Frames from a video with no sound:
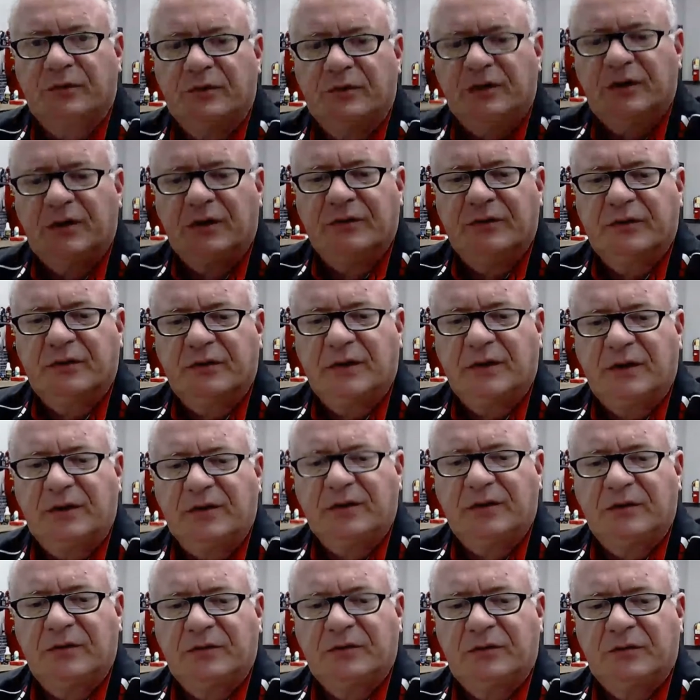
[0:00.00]
she doesn't like
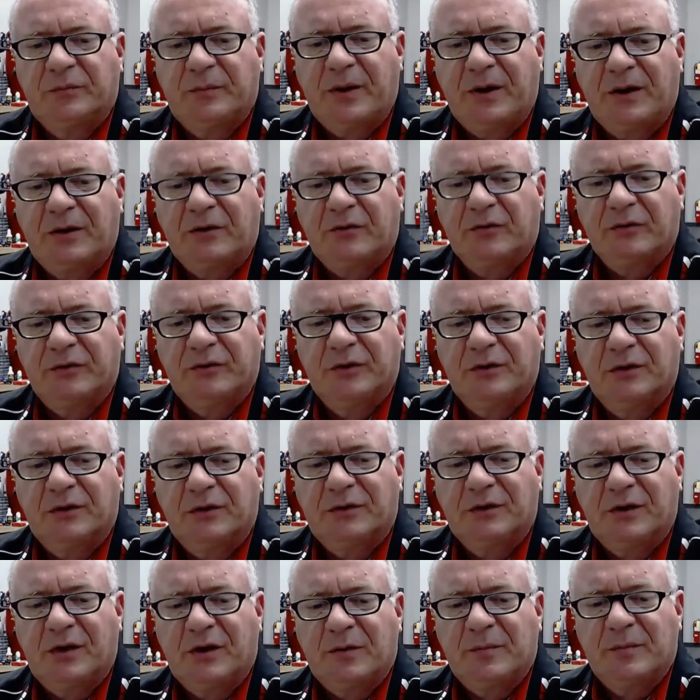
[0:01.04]
those panels in the
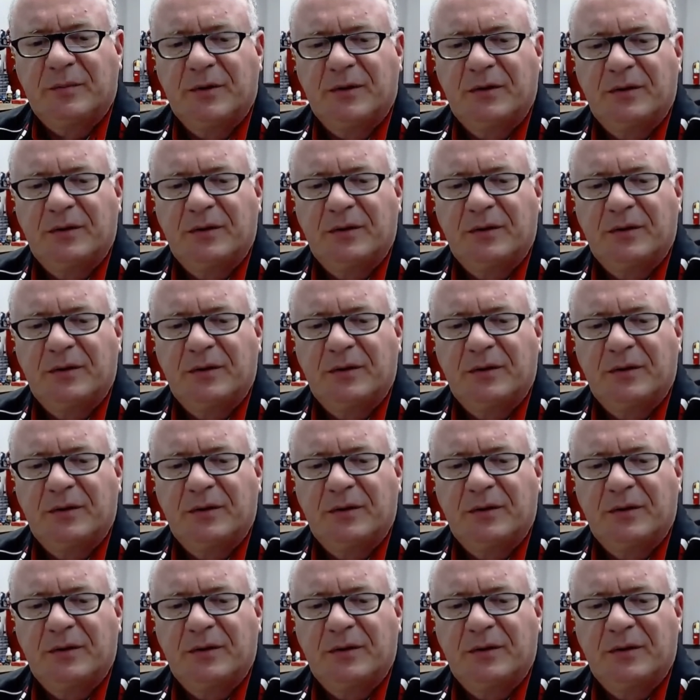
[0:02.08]
top.